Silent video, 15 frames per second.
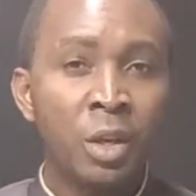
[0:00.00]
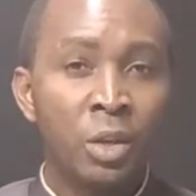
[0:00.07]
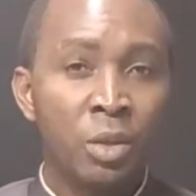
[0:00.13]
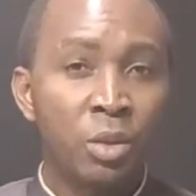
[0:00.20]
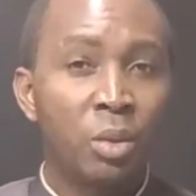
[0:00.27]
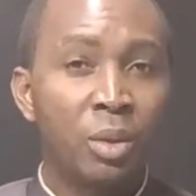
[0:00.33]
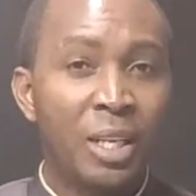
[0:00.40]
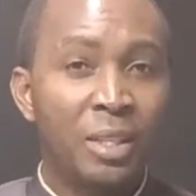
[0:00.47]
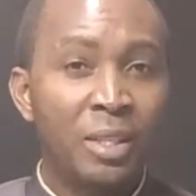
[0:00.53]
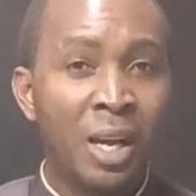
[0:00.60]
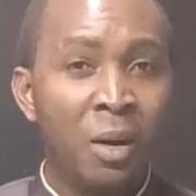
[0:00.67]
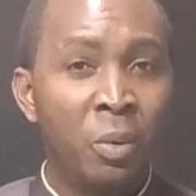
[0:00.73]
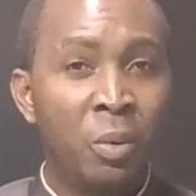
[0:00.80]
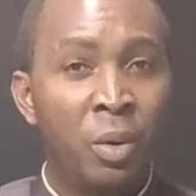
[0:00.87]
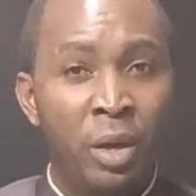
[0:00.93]
So right
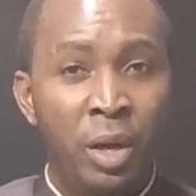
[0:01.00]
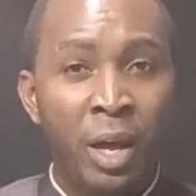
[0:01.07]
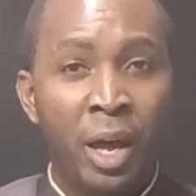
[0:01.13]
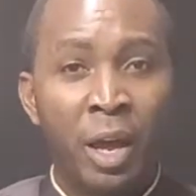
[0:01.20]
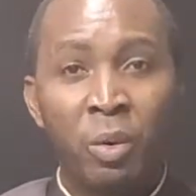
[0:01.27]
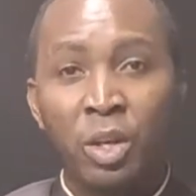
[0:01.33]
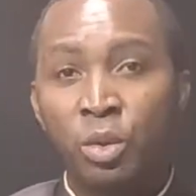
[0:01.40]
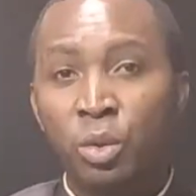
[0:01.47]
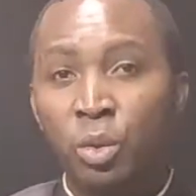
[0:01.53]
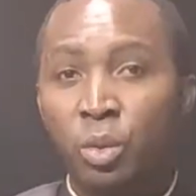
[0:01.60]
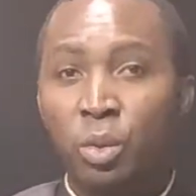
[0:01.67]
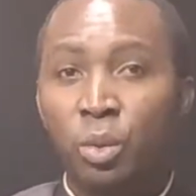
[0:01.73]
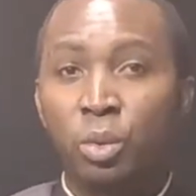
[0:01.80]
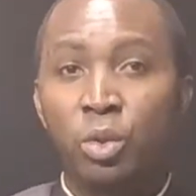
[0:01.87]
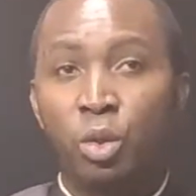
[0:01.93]
now, I want you
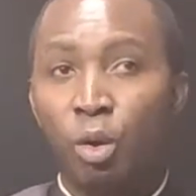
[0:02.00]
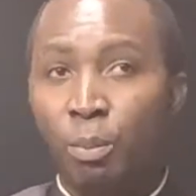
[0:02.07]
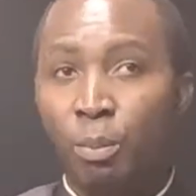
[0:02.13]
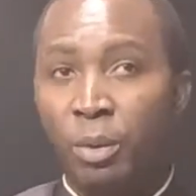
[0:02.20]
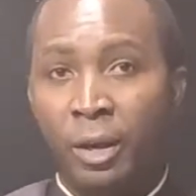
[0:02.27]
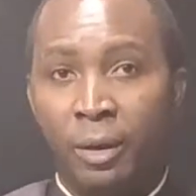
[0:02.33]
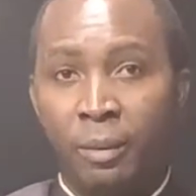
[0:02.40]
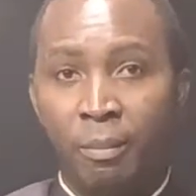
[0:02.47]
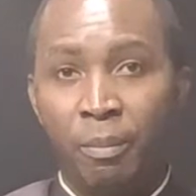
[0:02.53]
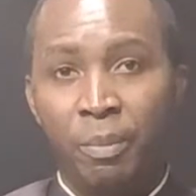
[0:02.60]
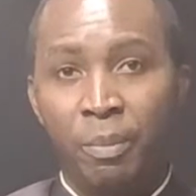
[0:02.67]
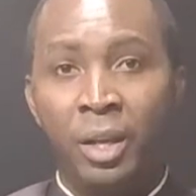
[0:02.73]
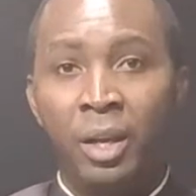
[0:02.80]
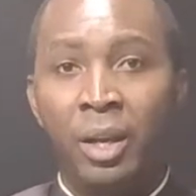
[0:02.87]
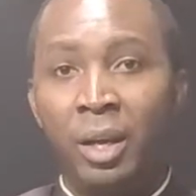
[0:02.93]
to stop here
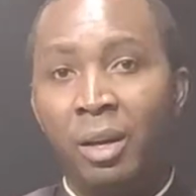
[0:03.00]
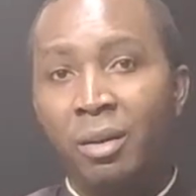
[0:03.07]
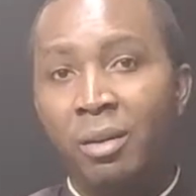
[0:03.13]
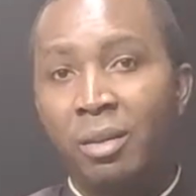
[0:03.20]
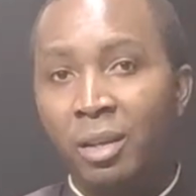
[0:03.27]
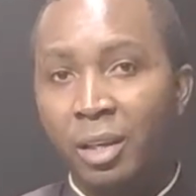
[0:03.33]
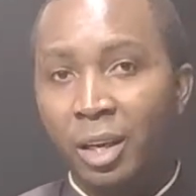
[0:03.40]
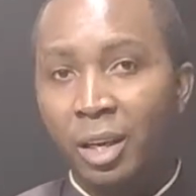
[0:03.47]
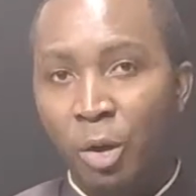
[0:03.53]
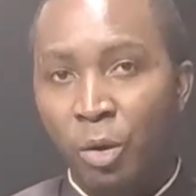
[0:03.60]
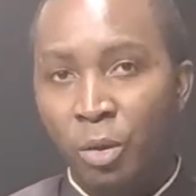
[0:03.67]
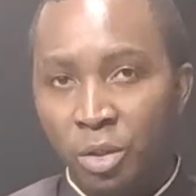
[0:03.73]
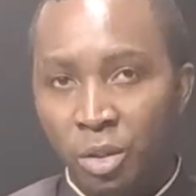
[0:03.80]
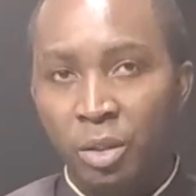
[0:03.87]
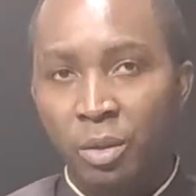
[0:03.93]
and think
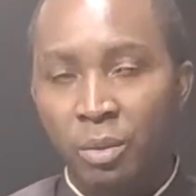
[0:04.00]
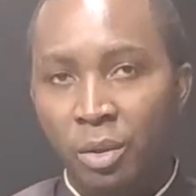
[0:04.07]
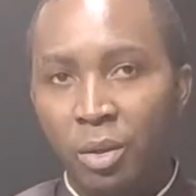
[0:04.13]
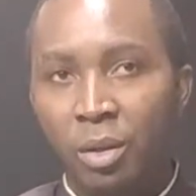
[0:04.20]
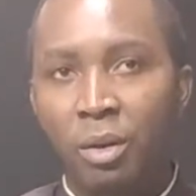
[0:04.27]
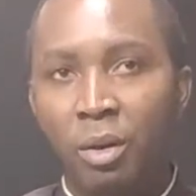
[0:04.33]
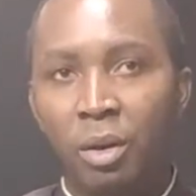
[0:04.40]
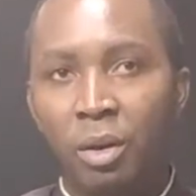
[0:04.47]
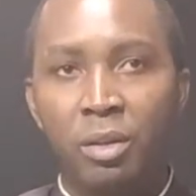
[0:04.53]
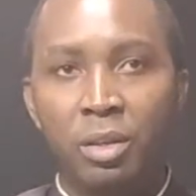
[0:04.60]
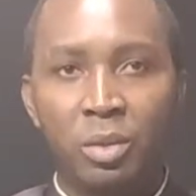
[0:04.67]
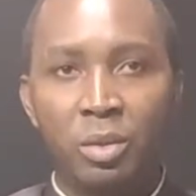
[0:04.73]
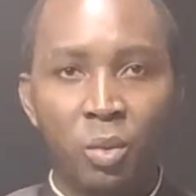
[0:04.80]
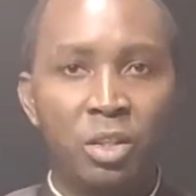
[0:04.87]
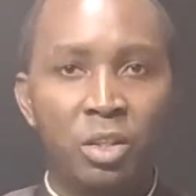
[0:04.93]
about
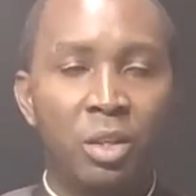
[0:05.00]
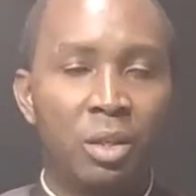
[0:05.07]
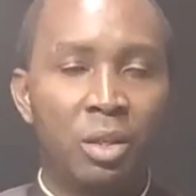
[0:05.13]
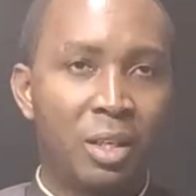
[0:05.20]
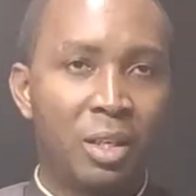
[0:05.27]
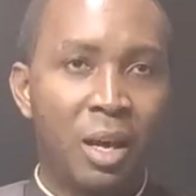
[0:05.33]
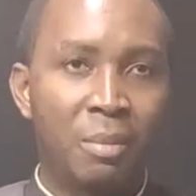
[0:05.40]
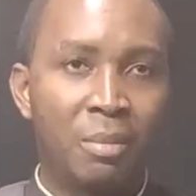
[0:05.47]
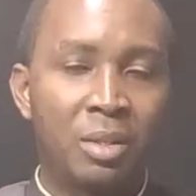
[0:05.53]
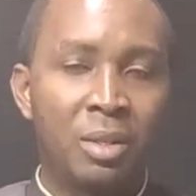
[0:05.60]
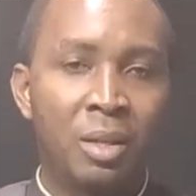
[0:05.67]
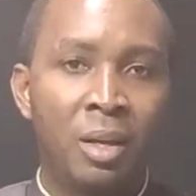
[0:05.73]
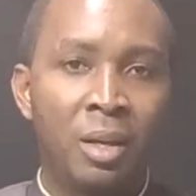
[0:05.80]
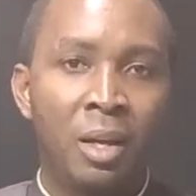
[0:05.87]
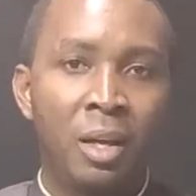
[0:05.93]
this question that comes
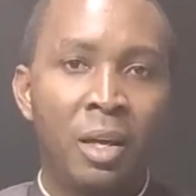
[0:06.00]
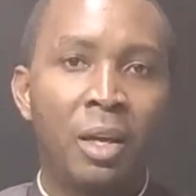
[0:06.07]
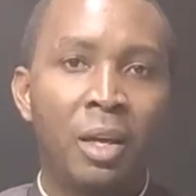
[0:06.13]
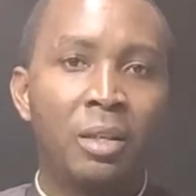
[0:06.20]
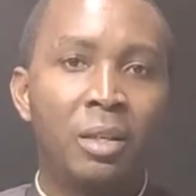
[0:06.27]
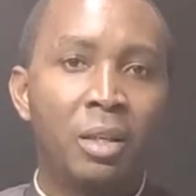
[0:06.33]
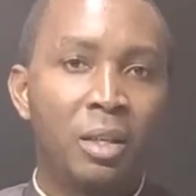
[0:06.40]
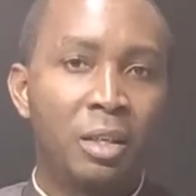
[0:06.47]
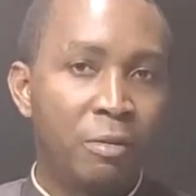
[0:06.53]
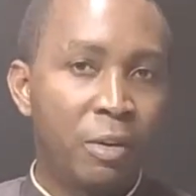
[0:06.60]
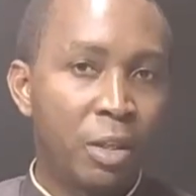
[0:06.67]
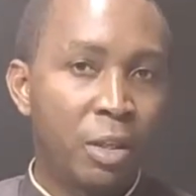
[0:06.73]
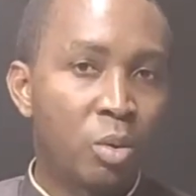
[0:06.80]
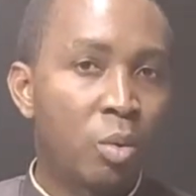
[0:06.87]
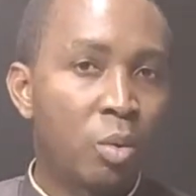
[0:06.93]
and
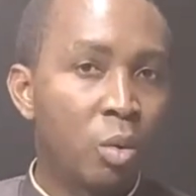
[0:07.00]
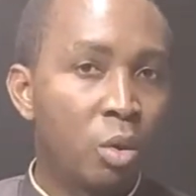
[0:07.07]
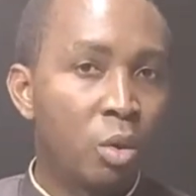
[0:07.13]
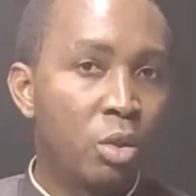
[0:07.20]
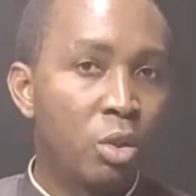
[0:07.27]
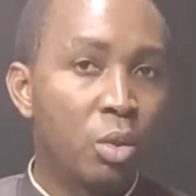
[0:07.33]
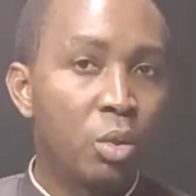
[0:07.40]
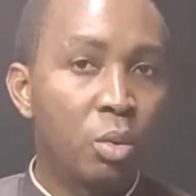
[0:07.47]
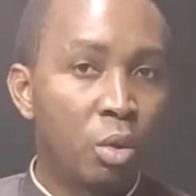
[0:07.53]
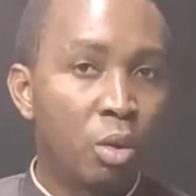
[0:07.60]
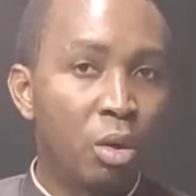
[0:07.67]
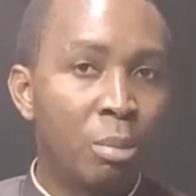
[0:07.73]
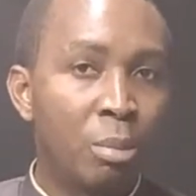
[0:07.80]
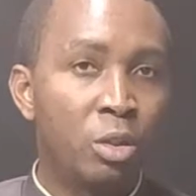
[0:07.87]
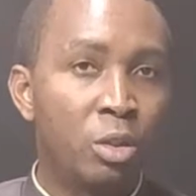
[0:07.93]
reflect on what you know
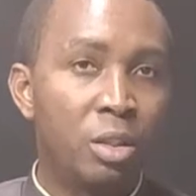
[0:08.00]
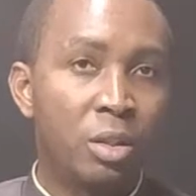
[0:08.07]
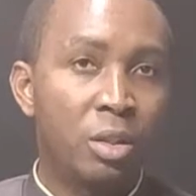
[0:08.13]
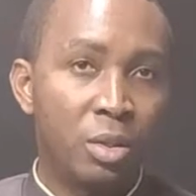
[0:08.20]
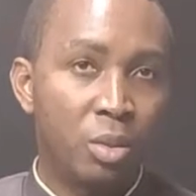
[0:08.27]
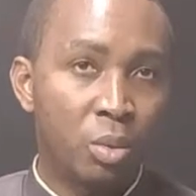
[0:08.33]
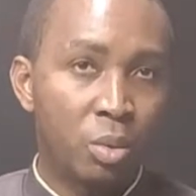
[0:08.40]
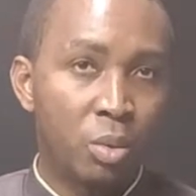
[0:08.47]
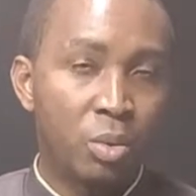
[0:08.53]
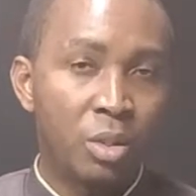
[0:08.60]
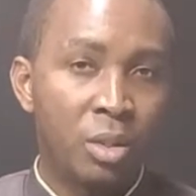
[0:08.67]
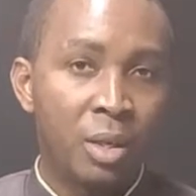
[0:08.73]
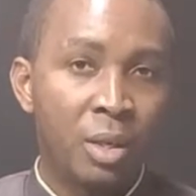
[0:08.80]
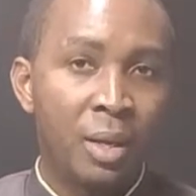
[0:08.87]
about these tools